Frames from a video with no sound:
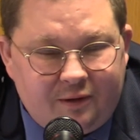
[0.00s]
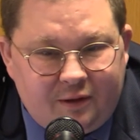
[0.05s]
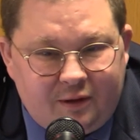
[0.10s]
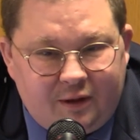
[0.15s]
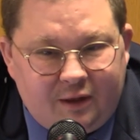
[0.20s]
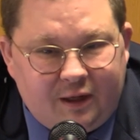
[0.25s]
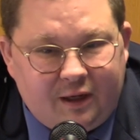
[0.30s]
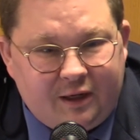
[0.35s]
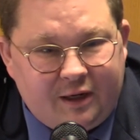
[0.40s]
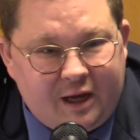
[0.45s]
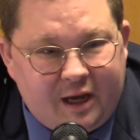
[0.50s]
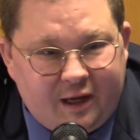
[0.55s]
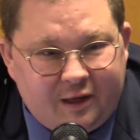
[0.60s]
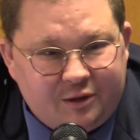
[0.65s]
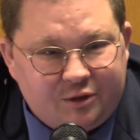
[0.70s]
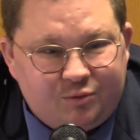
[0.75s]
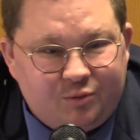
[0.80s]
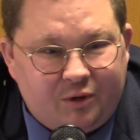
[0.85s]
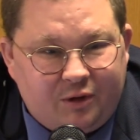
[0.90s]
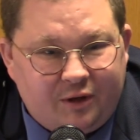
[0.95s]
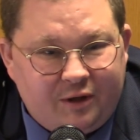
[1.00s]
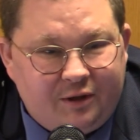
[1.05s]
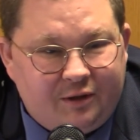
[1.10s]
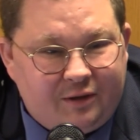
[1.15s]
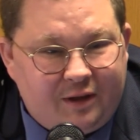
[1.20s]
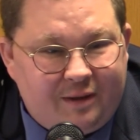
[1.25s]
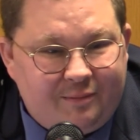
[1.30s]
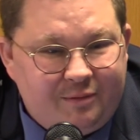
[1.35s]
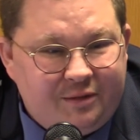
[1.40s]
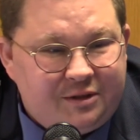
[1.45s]
And God is willing to
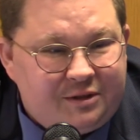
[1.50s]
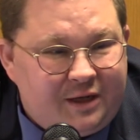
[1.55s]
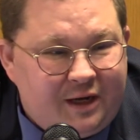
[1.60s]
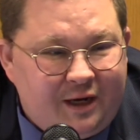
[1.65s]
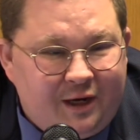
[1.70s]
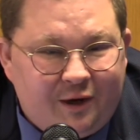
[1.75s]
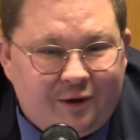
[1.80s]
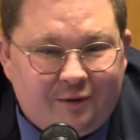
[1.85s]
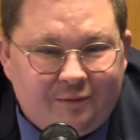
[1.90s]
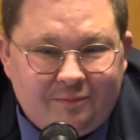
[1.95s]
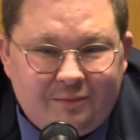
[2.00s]
let me stay here.